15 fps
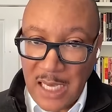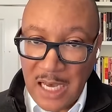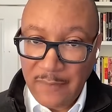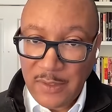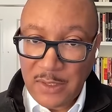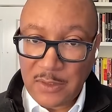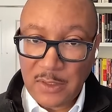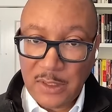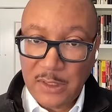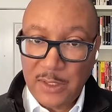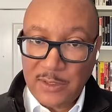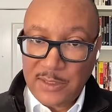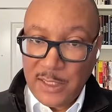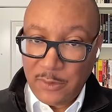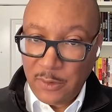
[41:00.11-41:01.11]
obviously,
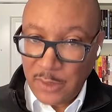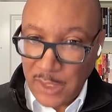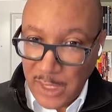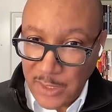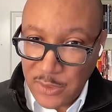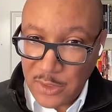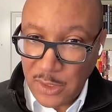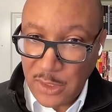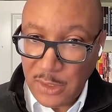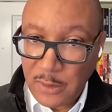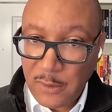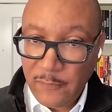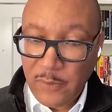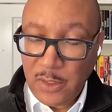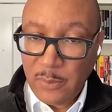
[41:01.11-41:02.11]
there's
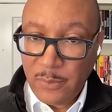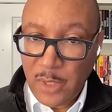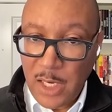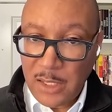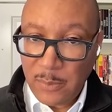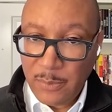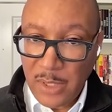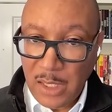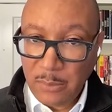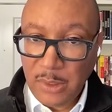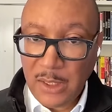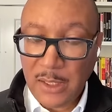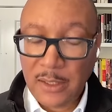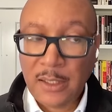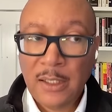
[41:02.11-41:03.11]
segregation from the broader
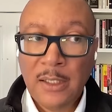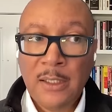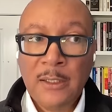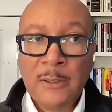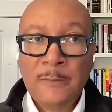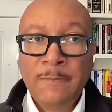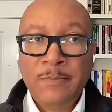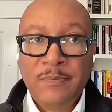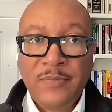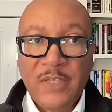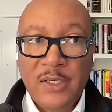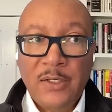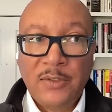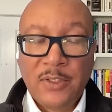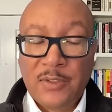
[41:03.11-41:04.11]
public.
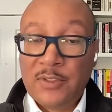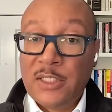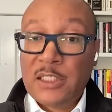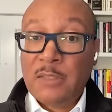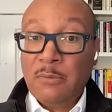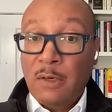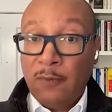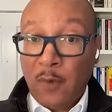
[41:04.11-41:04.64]
There's a system of